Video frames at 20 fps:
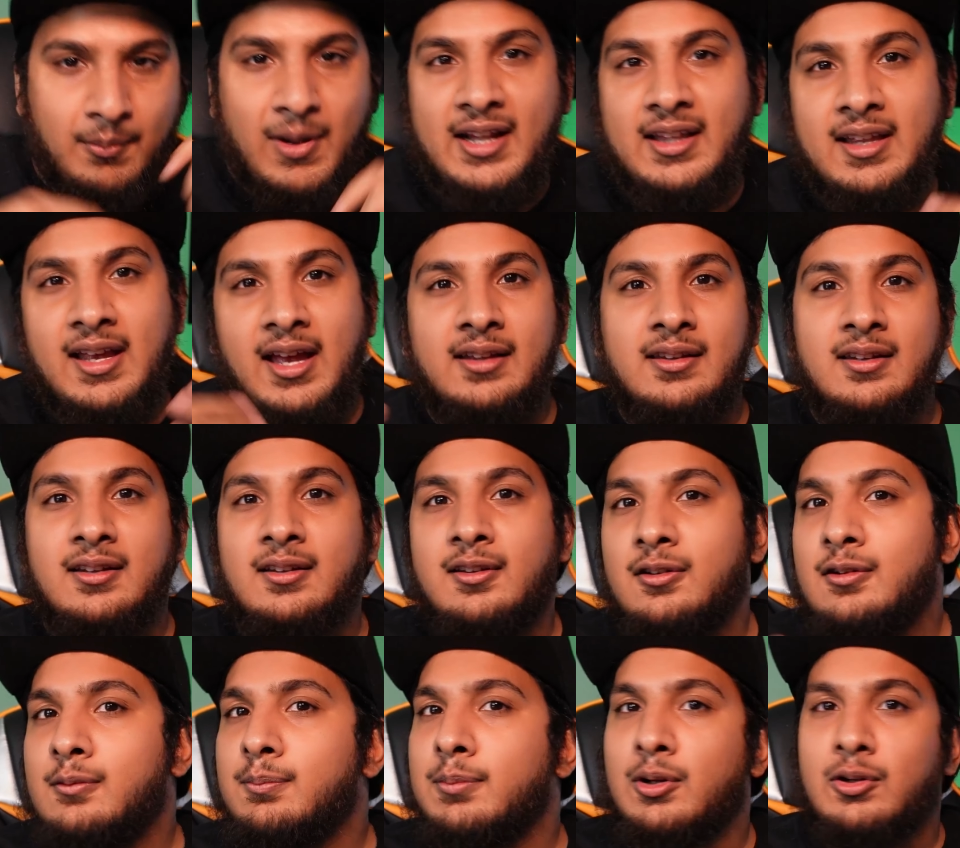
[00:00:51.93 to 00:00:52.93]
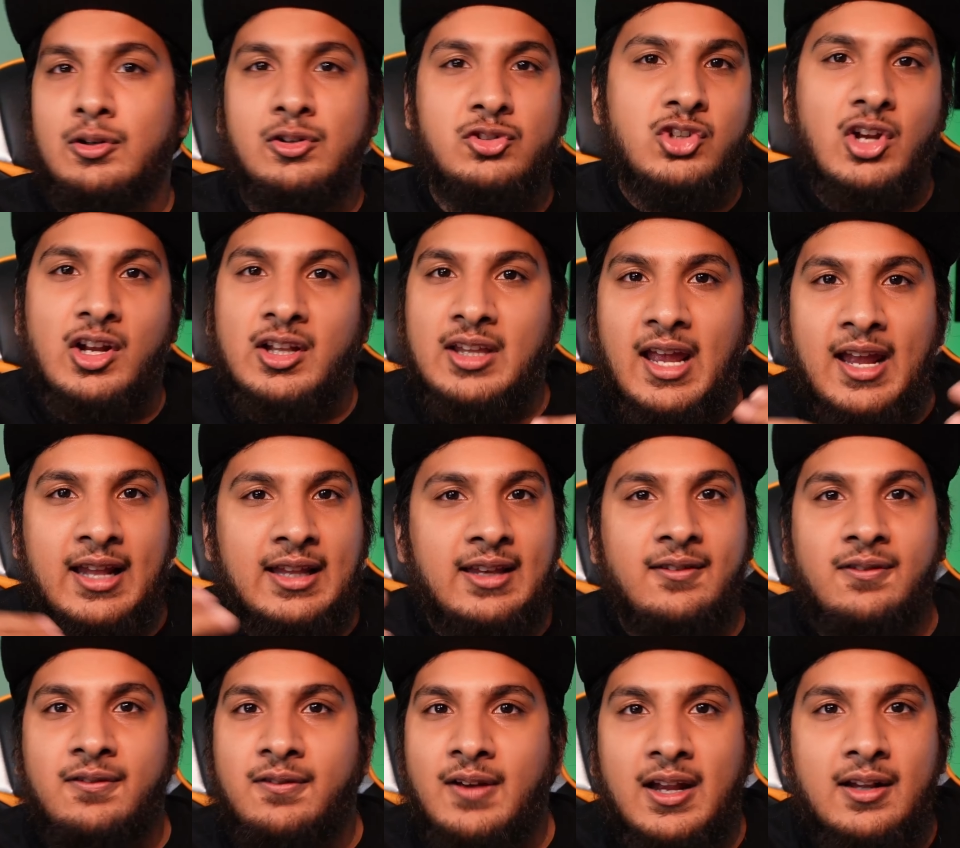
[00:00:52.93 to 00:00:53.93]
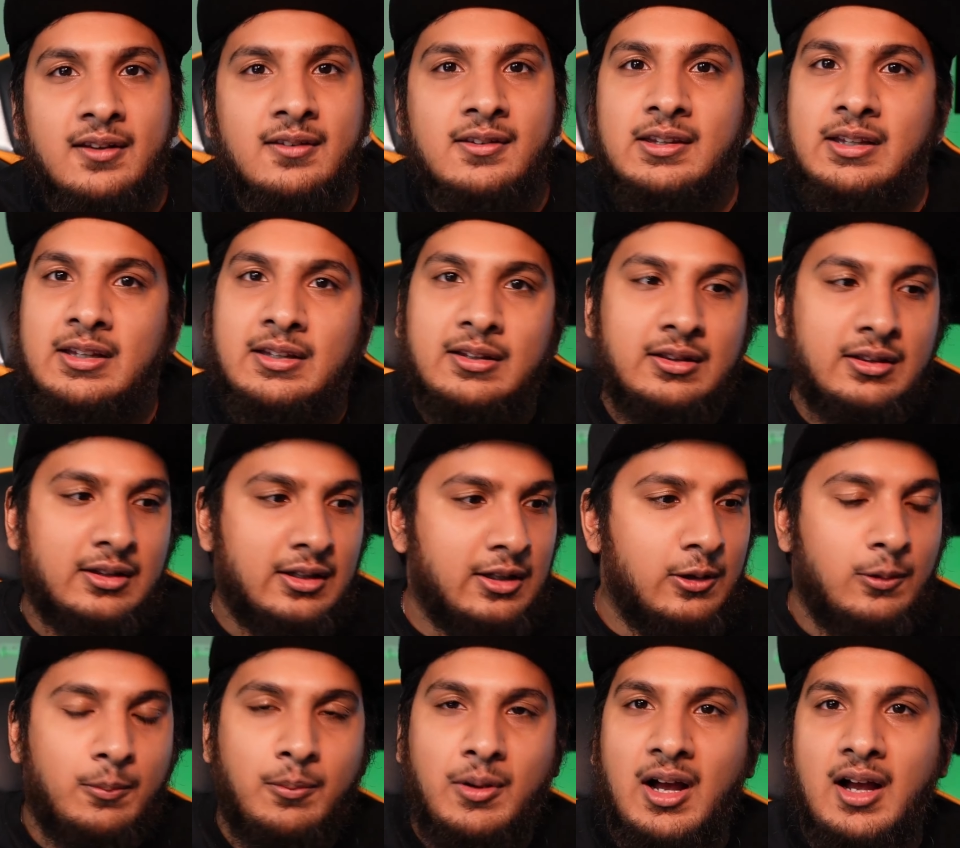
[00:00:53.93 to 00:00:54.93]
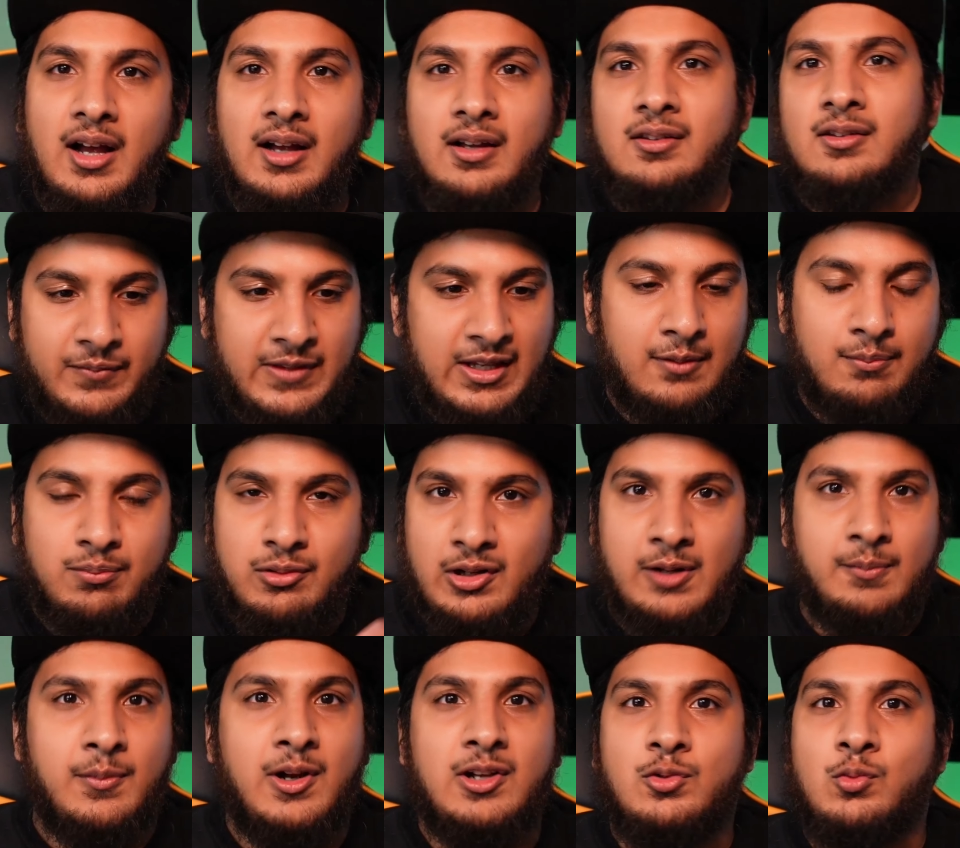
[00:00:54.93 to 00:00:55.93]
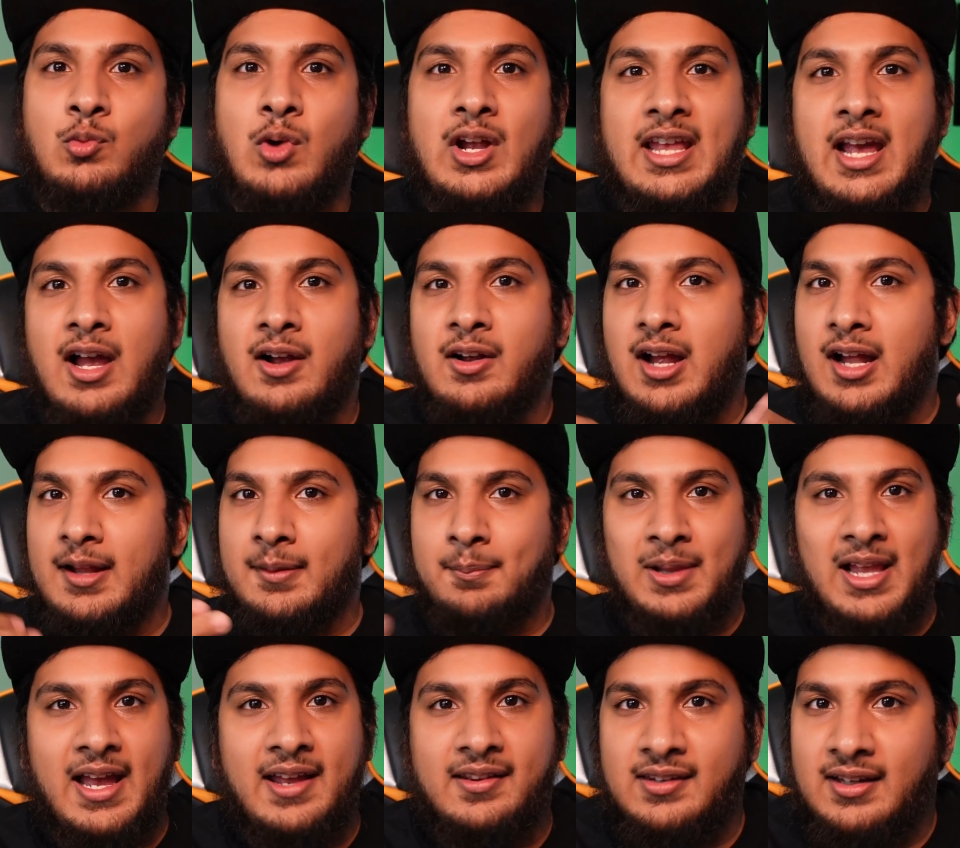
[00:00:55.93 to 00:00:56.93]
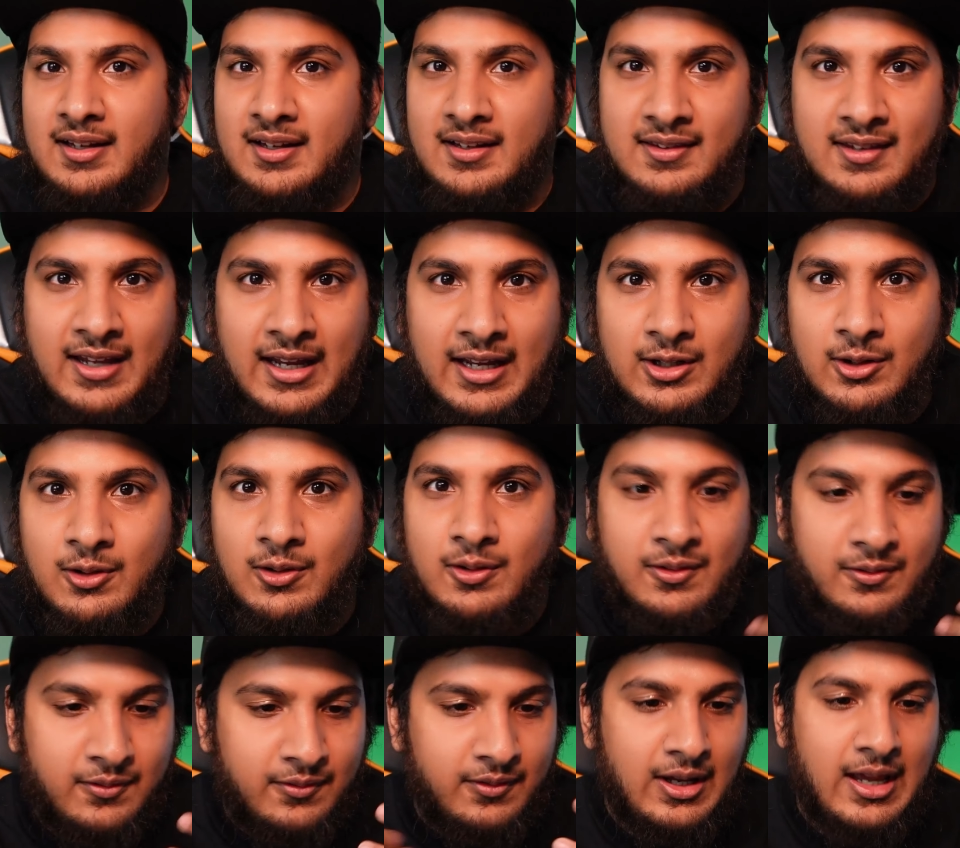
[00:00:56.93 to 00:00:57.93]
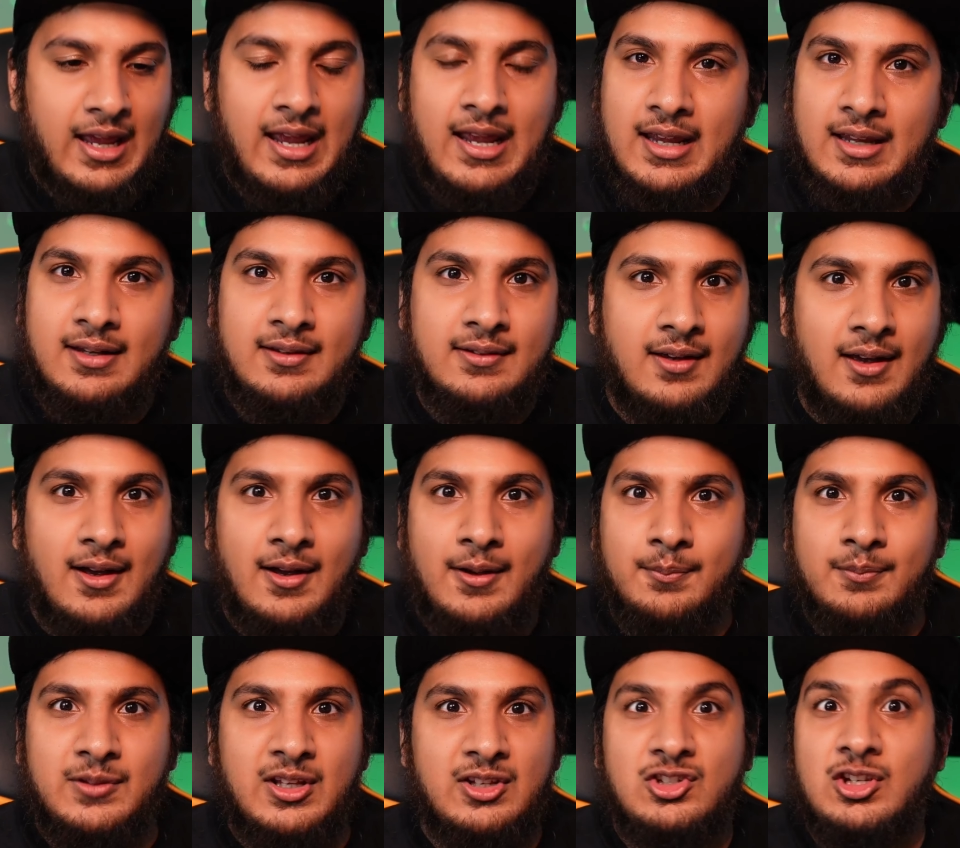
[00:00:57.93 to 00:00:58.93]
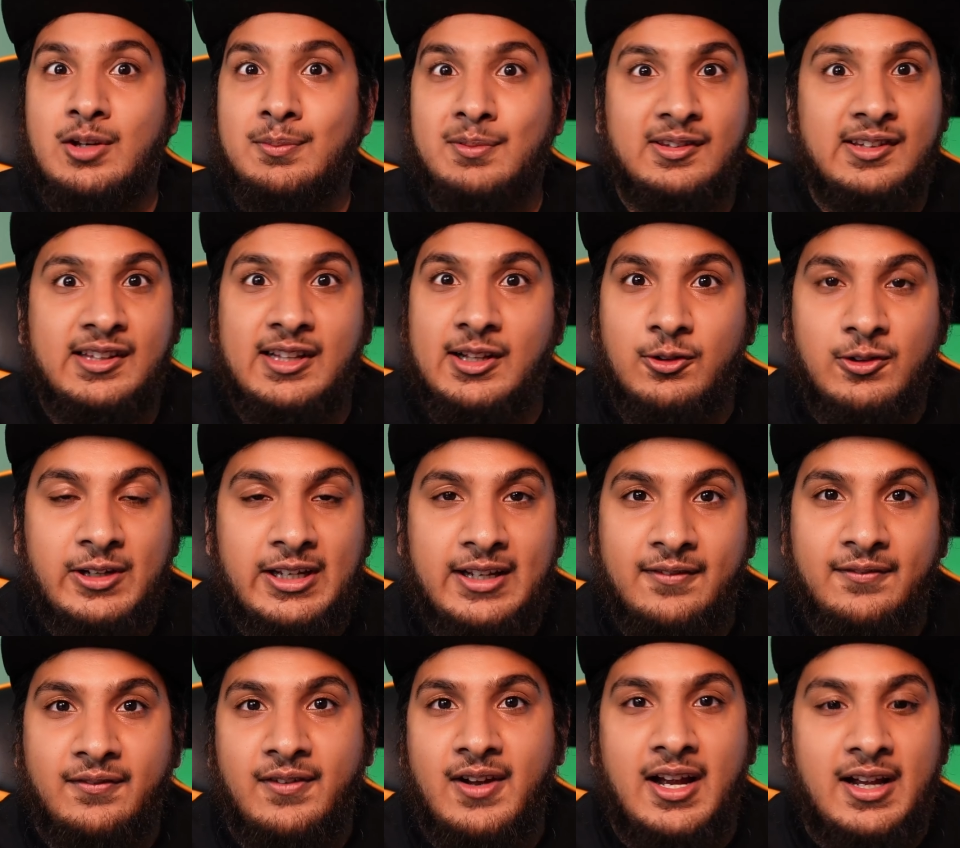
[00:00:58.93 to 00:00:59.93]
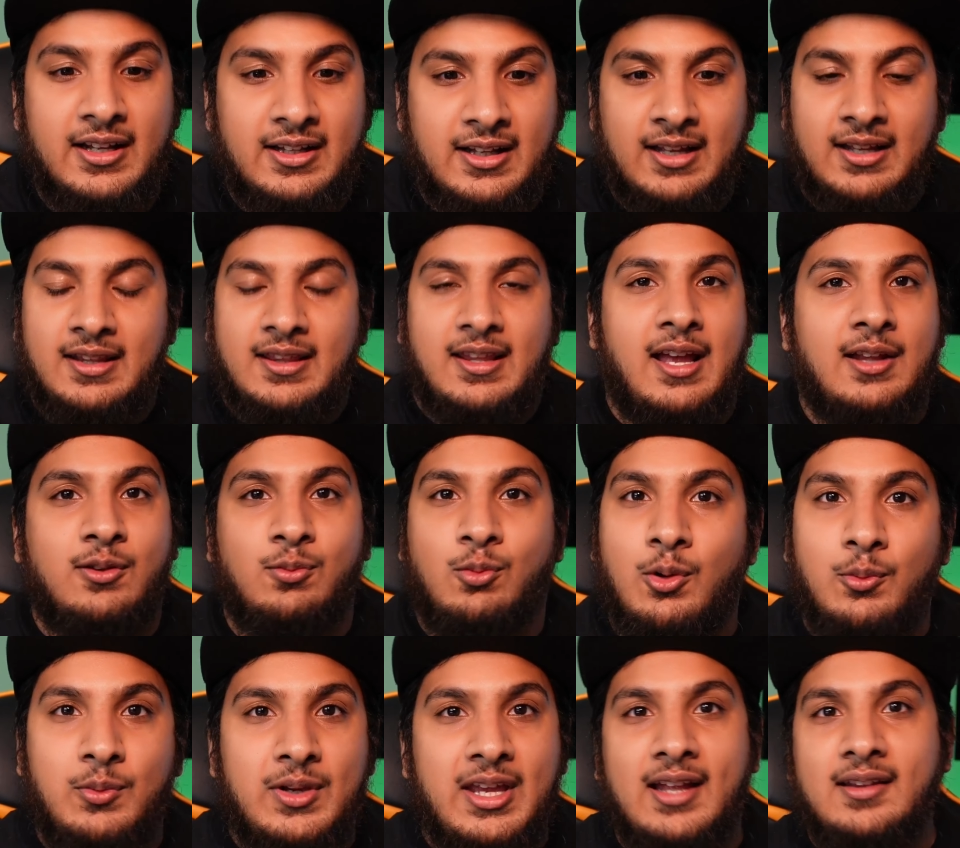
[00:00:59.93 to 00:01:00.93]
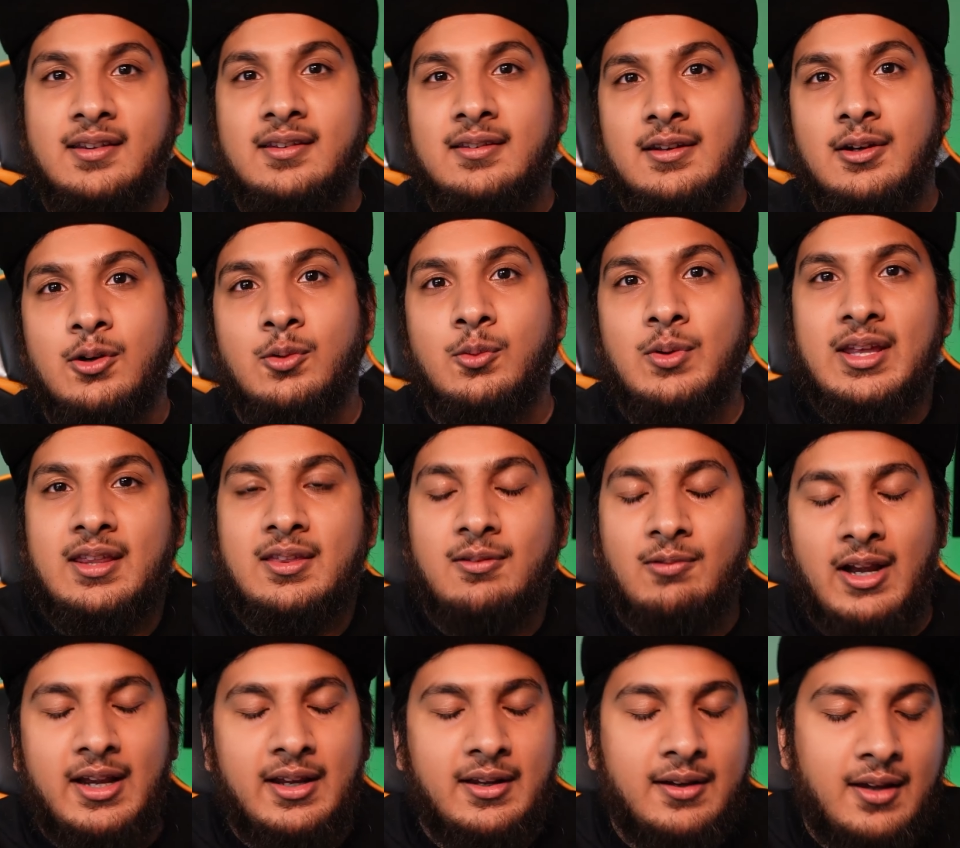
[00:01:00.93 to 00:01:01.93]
My dad didn't splurge on any fancy litter box. He pretty much went out and got a plastic container and the cheapest litter he could find, and that's what we had to deal with, right?